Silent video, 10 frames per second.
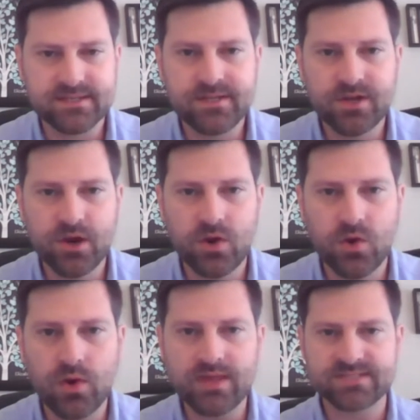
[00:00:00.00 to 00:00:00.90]
You
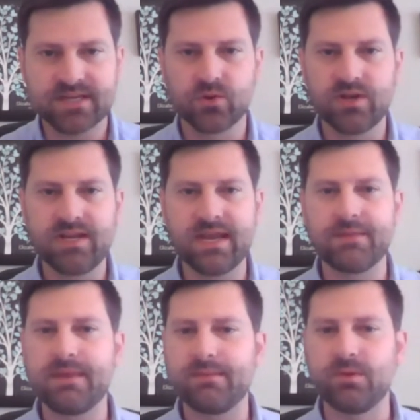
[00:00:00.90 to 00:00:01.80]
know, as
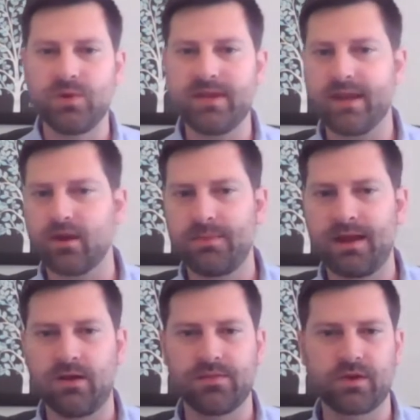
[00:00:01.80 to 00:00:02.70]
Ingredion, maybe we care
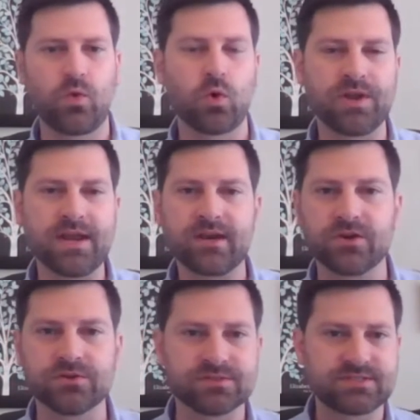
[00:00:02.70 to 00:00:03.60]
about the corn
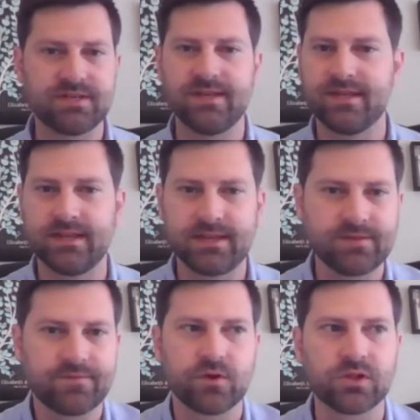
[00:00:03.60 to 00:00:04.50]
acres
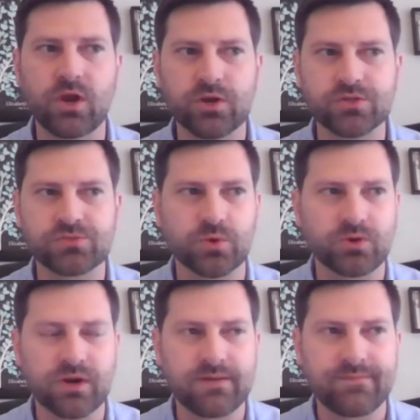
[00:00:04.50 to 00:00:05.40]
for a large
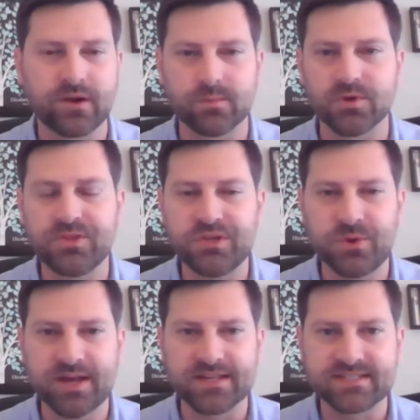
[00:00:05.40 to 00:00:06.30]
row crop farmer in the
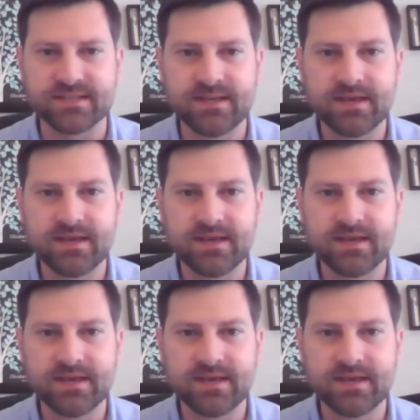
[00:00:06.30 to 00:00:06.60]
U.S.,